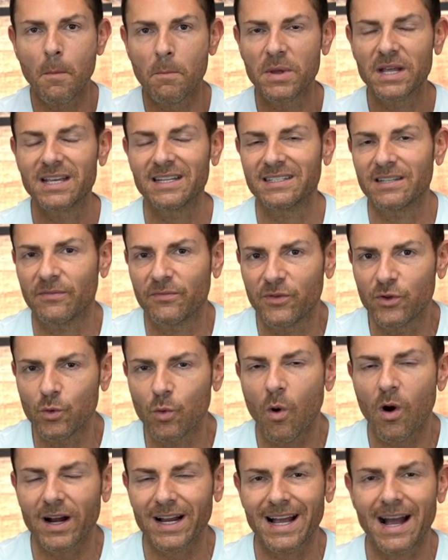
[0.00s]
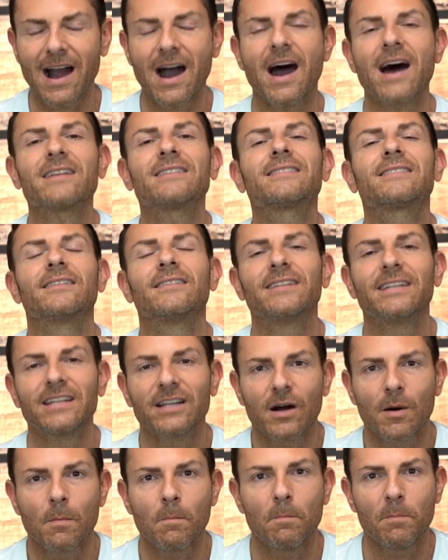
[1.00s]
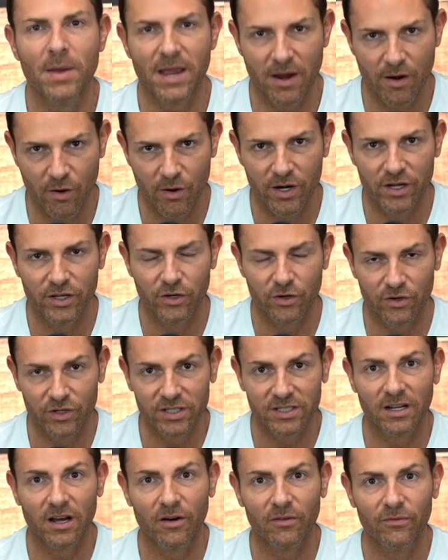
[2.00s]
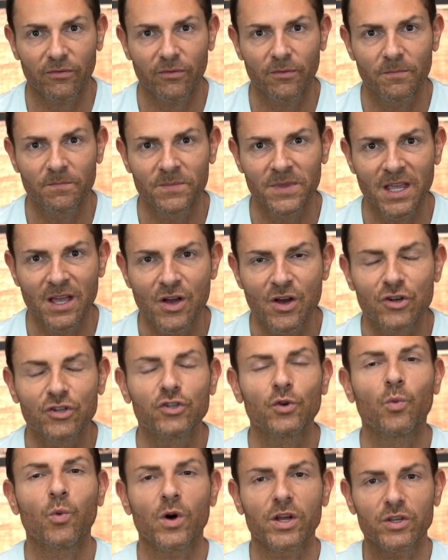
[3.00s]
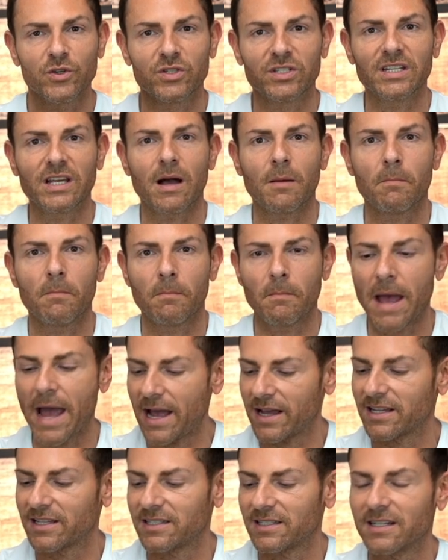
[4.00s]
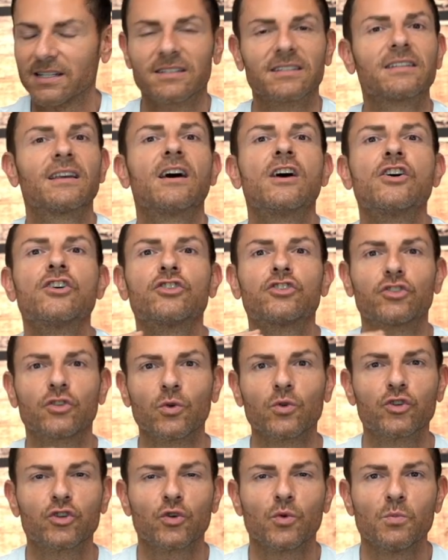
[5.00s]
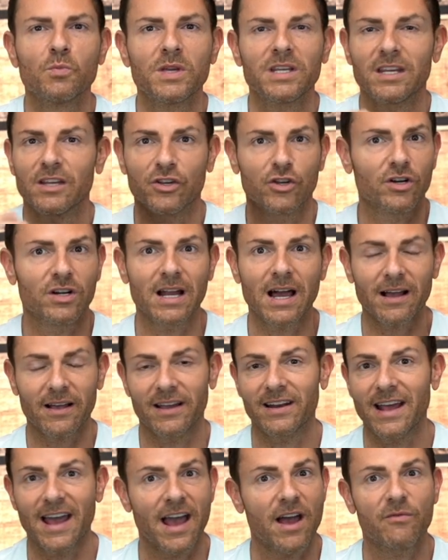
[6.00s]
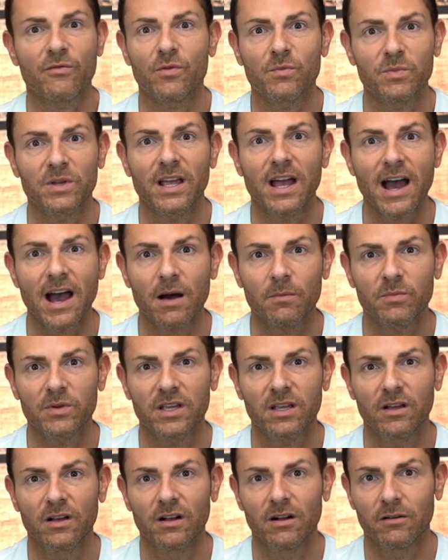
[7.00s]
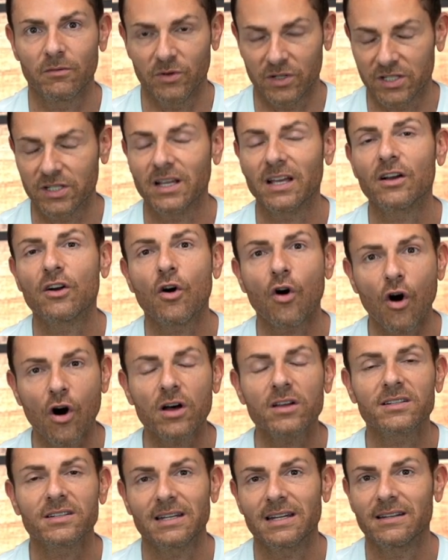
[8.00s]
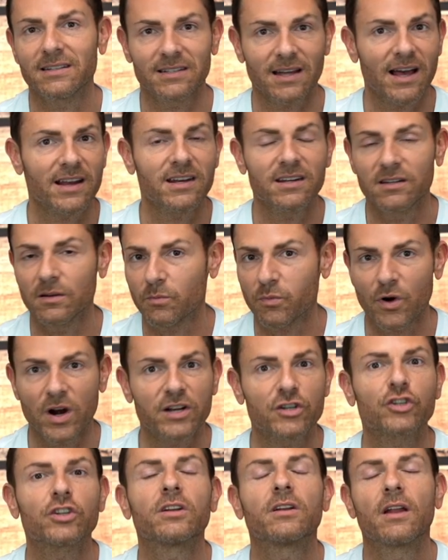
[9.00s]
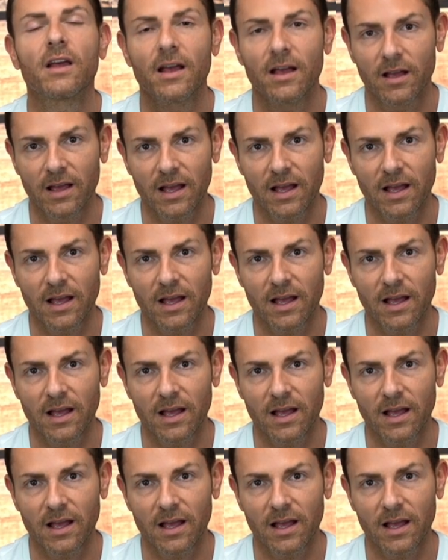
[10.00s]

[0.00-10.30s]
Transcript: Because if you are constantly comparing yourself to what you see on magazines, social media, you're not going to ever be happy, which can cause anxiety, depression,